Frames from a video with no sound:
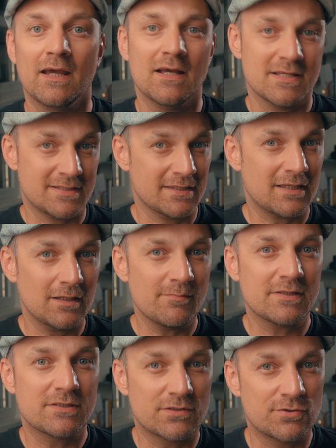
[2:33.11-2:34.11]
Set the
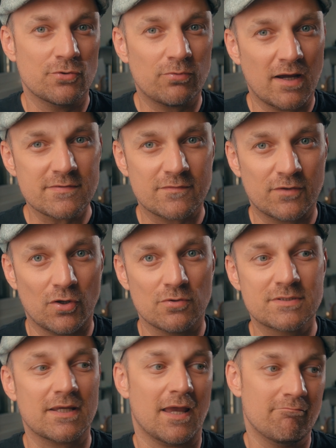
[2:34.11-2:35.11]
limit to 2 rounds of
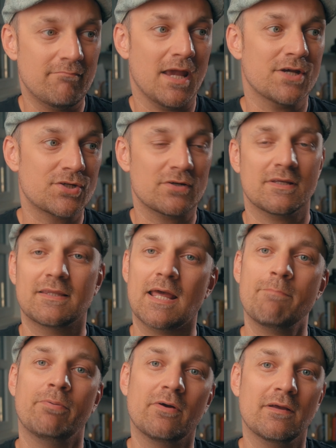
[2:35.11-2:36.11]
notes and make sure that
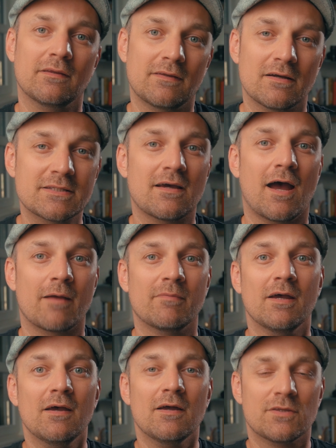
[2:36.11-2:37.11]
they put in their time
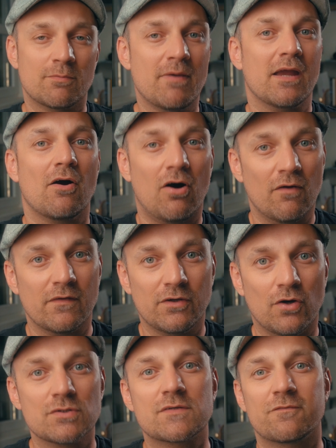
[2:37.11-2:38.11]
to make all the
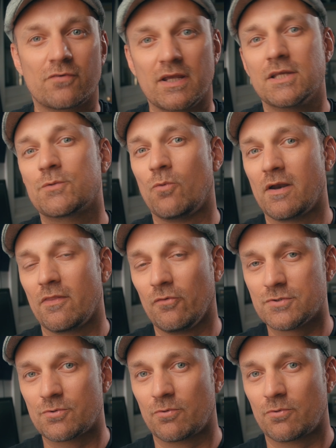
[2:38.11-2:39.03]
notes for each one of those